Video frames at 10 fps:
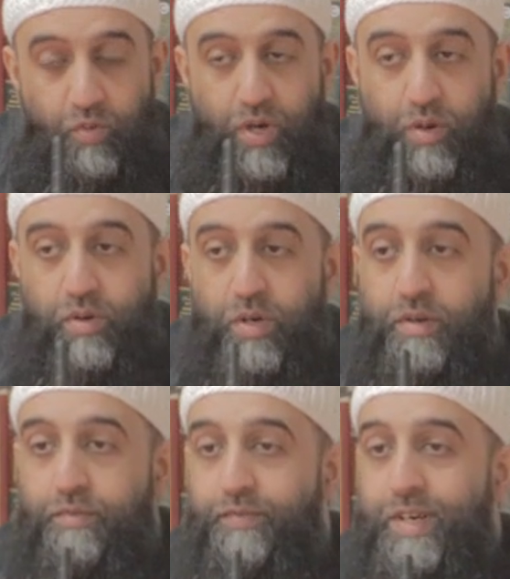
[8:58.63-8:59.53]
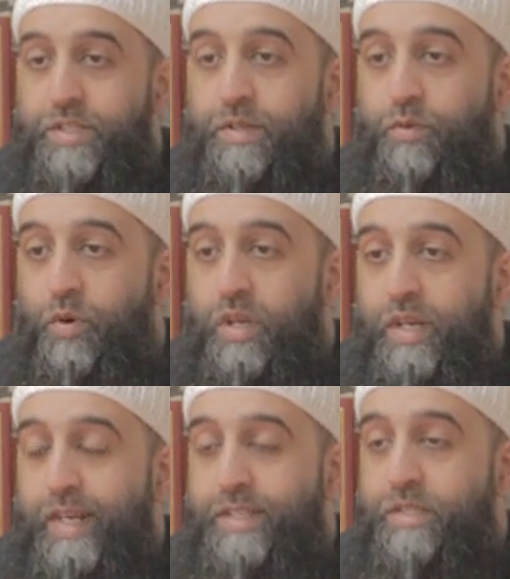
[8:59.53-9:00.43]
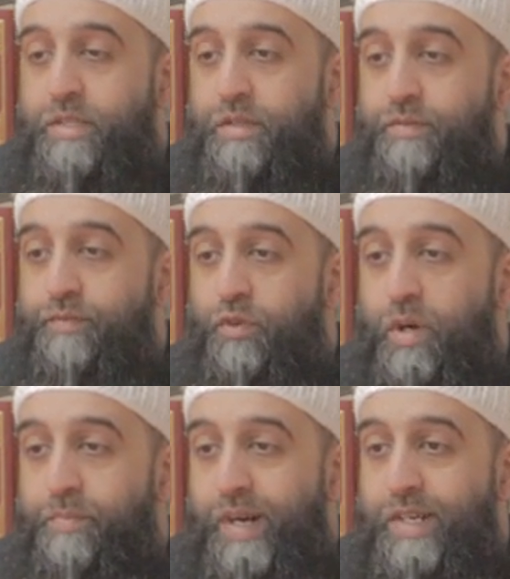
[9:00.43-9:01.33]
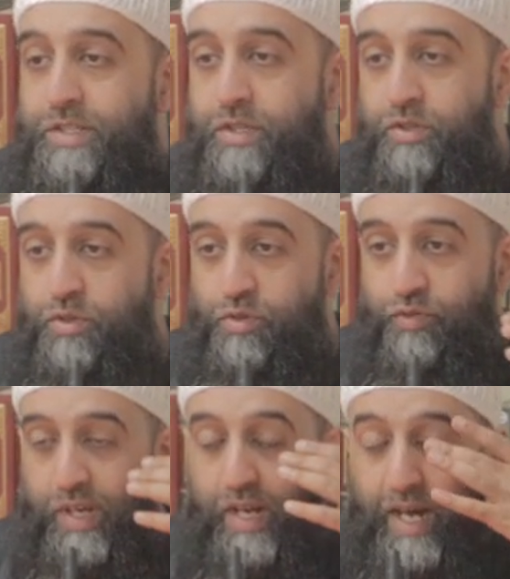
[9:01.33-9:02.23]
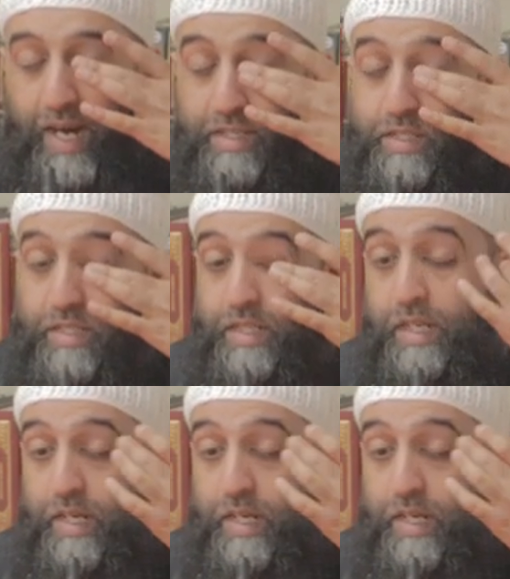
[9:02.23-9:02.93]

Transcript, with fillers: Well, first of all, it's for a person to realize